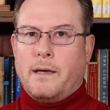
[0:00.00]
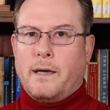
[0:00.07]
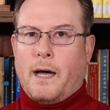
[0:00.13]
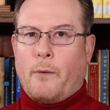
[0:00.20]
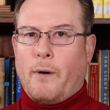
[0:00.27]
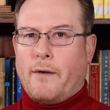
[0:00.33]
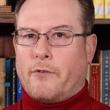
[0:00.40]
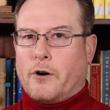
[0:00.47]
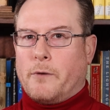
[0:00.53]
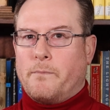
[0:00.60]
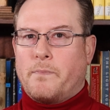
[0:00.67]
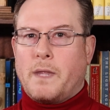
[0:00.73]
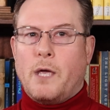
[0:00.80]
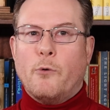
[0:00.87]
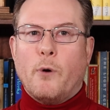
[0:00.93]

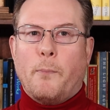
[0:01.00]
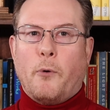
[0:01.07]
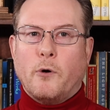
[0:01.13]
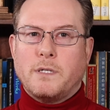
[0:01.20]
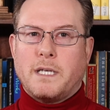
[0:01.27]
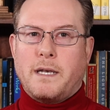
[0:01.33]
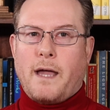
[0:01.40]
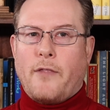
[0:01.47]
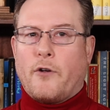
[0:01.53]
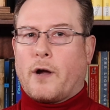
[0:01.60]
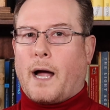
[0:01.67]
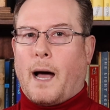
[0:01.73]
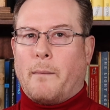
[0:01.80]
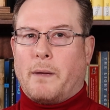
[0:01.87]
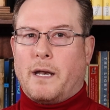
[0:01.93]
However, he reports another
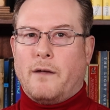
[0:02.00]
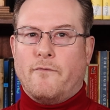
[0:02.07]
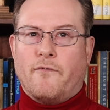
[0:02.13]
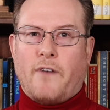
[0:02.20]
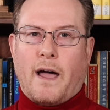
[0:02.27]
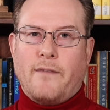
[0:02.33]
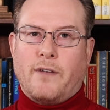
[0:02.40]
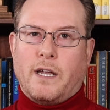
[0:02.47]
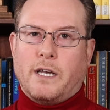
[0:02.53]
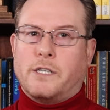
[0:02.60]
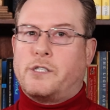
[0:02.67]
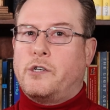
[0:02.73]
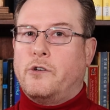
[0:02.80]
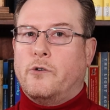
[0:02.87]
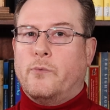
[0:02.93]
comet in
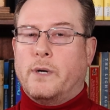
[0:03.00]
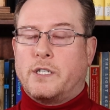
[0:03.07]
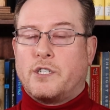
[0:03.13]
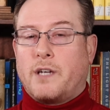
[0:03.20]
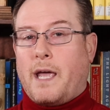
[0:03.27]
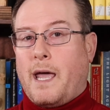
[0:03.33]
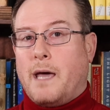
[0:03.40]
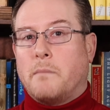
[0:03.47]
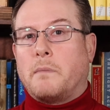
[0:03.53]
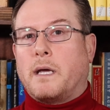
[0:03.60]
582 which can